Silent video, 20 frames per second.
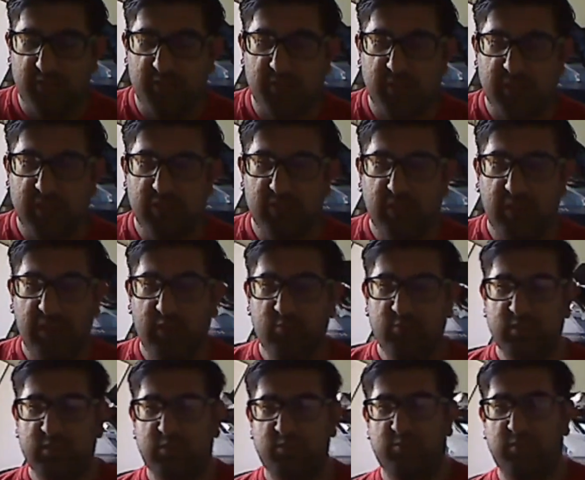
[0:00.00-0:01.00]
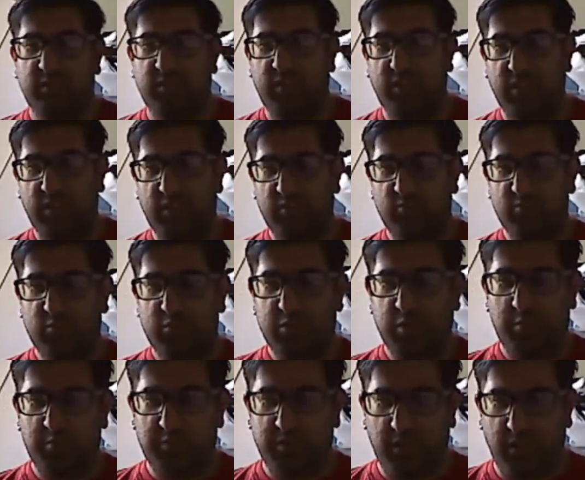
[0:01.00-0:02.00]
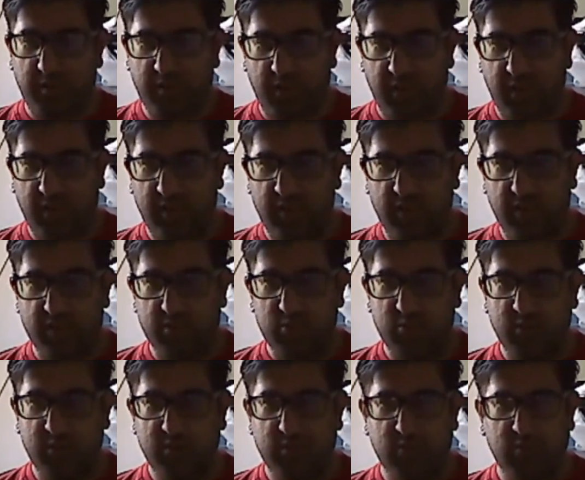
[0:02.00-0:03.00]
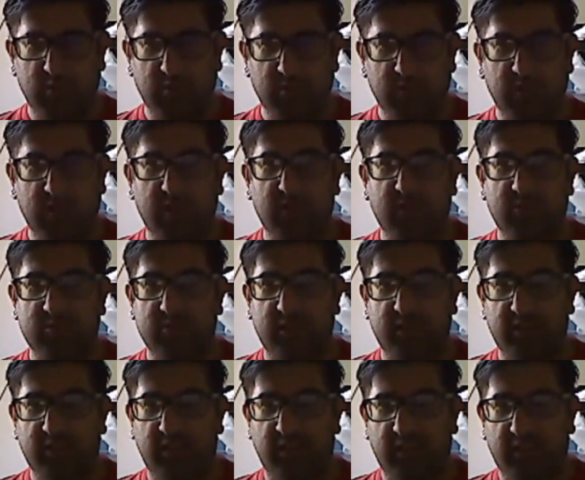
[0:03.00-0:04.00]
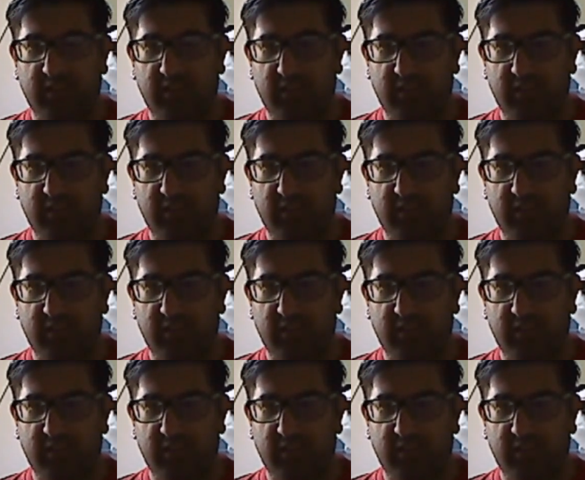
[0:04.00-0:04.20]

for video games, but they jumped on that and they're actually doing videos on that.